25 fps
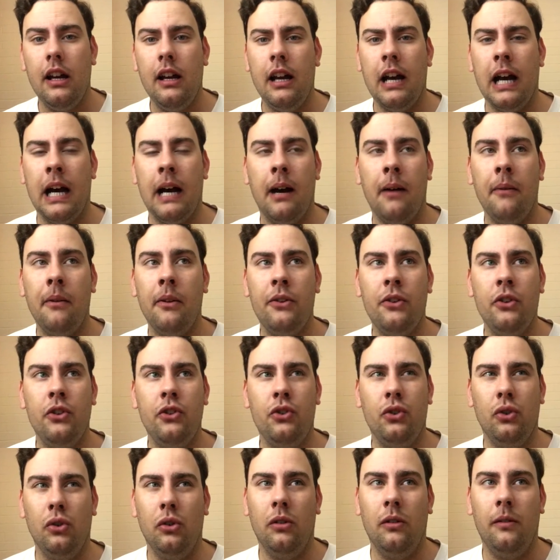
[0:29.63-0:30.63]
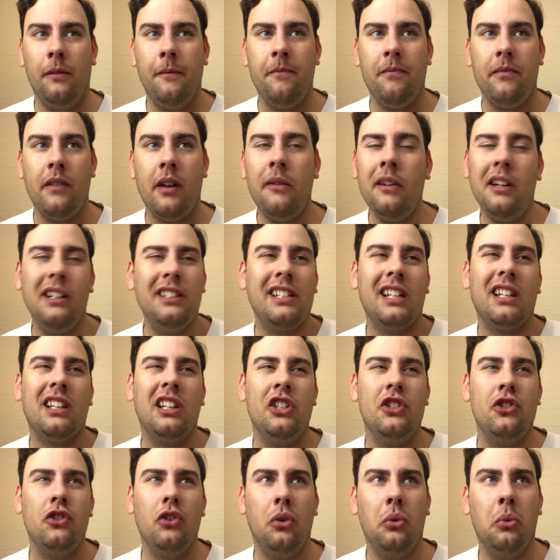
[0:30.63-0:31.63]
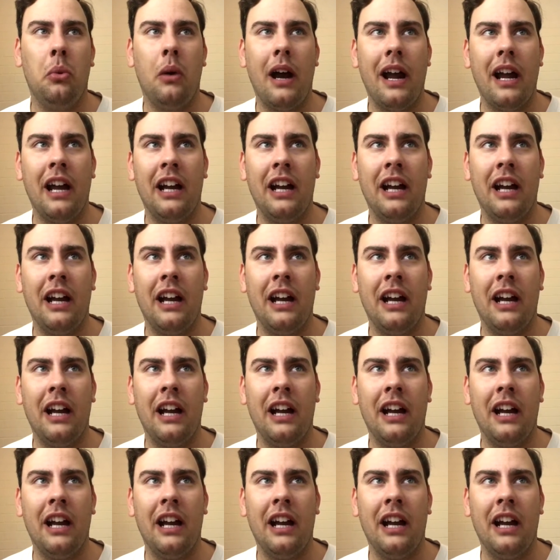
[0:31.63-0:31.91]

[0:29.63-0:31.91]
I'm not exactly sure why,